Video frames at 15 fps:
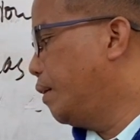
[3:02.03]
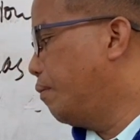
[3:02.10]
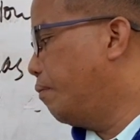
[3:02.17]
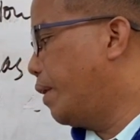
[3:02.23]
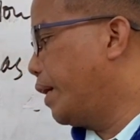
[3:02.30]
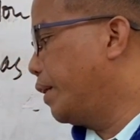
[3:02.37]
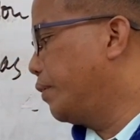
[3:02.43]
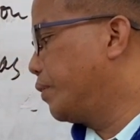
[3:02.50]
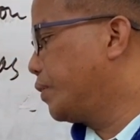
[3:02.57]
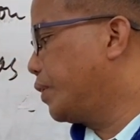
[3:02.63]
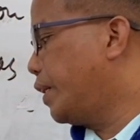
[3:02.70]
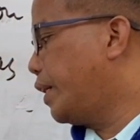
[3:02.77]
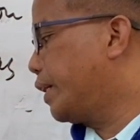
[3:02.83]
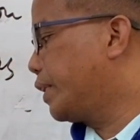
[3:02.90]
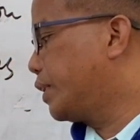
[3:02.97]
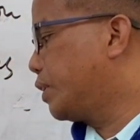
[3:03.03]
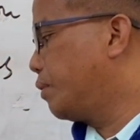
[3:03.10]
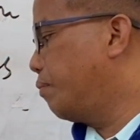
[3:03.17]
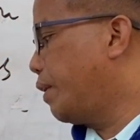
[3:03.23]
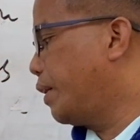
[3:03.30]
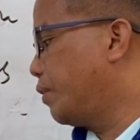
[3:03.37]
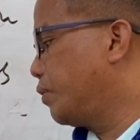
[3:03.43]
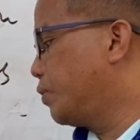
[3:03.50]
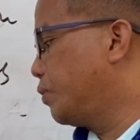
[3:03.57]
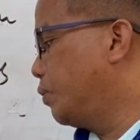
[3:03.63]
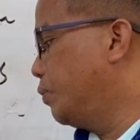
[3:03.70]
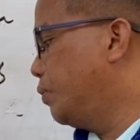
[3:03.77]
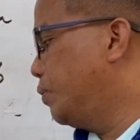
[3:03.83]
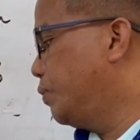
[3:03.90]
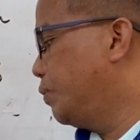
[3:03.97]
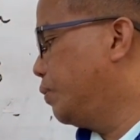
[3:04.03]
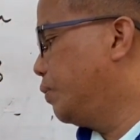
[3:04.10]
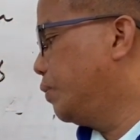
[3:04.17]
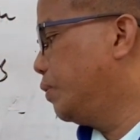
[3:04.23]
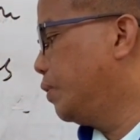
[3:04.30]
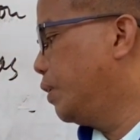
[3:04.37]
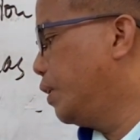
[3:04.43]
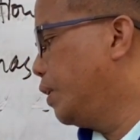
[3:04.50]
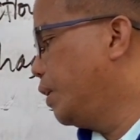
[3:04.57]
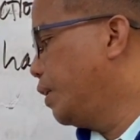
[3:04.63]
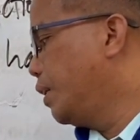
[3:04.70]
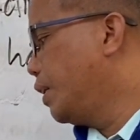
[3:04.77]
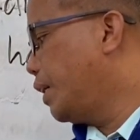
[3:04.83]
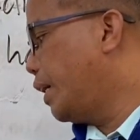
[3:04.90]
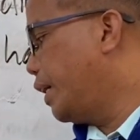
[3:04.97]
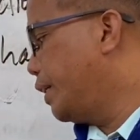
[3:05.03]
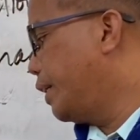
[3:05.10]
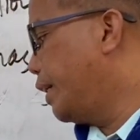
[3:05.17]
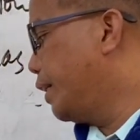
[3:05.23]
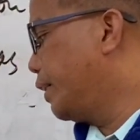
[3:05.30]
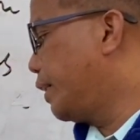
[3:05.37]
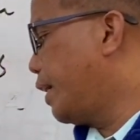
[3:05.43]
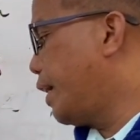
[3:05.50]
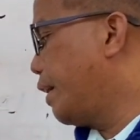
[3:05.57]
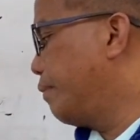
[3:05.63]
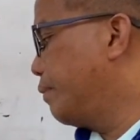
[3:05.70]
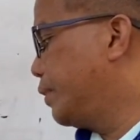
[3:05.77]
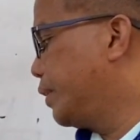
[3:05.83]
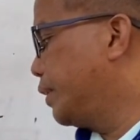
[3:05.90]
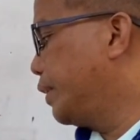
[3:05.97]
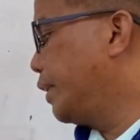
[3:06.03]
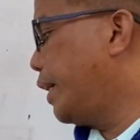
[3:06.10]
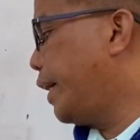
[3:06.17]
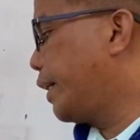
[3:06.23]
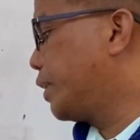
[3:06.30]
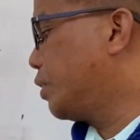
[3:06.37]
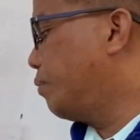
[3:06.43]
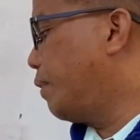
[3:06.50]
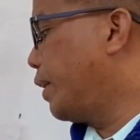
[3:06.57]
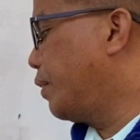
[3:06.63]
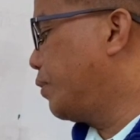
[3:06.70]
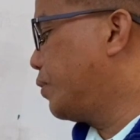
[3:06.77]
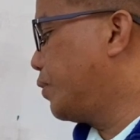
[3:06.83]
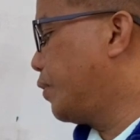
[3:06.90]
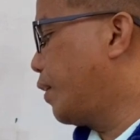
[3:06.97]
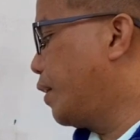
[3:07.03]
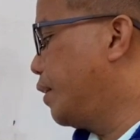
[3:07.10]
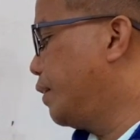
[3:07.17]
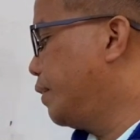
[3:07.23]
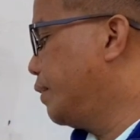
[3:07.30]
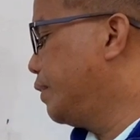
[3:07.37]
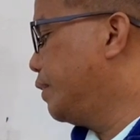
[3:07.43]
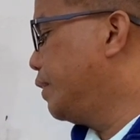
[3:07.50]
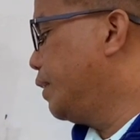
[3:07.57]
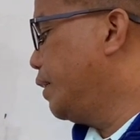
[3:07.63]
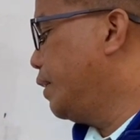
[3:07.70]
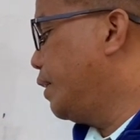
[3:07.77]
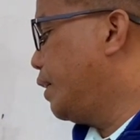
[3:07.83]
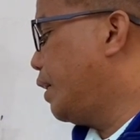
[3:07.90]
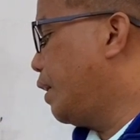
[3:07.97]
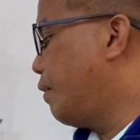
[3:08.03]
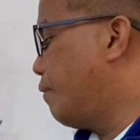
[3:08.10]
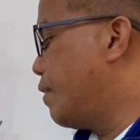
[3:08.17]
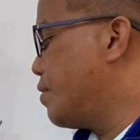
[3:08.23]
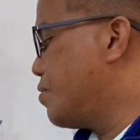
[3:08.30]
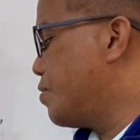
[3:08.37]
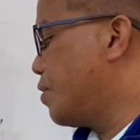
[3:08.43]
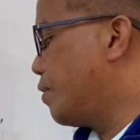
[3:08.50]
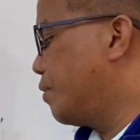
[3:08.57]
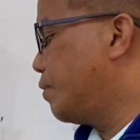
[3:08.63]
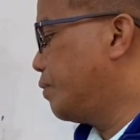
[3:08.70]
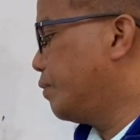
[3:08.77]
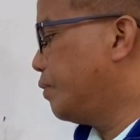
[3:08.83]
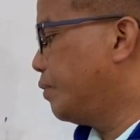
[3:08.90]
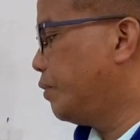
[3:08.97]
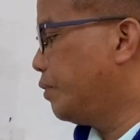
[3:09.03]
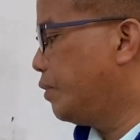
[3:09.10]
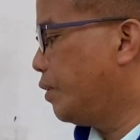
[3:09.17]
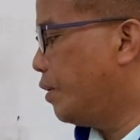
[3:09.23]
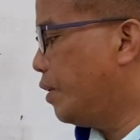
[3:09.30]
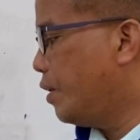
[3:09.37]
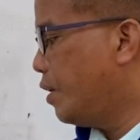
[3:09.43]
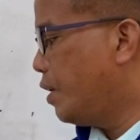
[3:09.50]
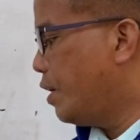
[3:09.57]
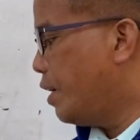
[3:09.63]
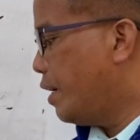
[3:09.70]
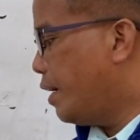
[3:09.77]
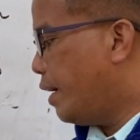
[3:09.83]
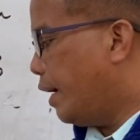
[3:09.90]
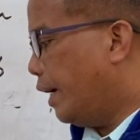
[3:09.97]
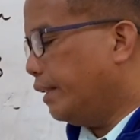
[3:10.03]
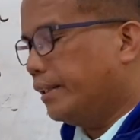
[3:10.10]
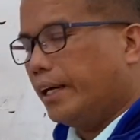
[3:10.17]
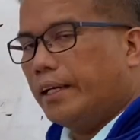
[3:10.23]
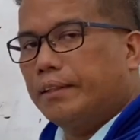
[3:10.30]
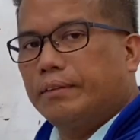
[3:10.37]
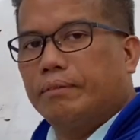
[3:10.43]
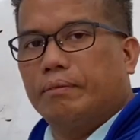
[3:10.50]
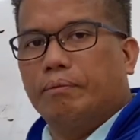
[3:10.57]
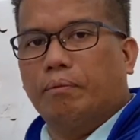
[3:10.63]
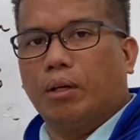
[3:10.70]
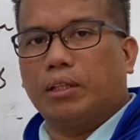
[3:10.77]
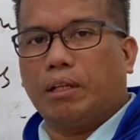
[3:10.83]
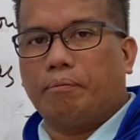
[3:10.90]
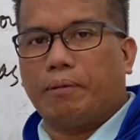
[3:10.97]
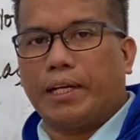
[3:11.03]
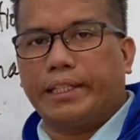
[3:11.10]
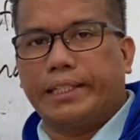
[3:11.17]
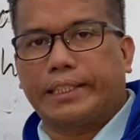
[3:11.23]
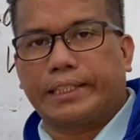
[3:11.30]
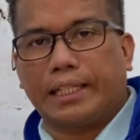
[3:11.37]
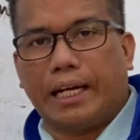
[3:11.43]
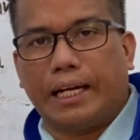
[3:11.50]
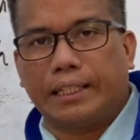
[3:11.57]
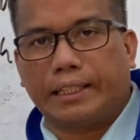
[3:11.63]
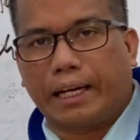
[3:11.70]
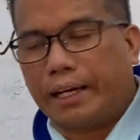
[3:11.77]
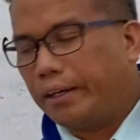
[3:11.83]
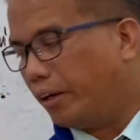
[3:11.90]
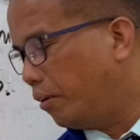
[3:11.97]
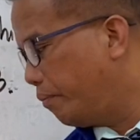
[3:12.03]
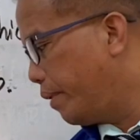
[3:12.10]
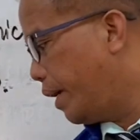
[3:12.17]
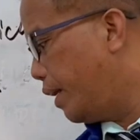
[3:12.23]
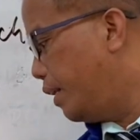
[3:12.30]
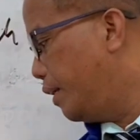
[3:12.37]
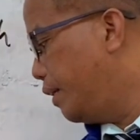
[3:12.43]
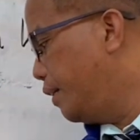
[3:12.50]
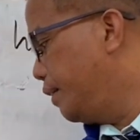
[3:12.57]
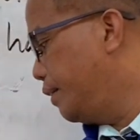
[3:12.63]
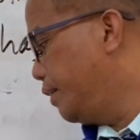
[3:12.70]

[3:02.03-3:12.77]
minus x minus 2, and then times x minus 3 equals 0. And then multiply this trinomial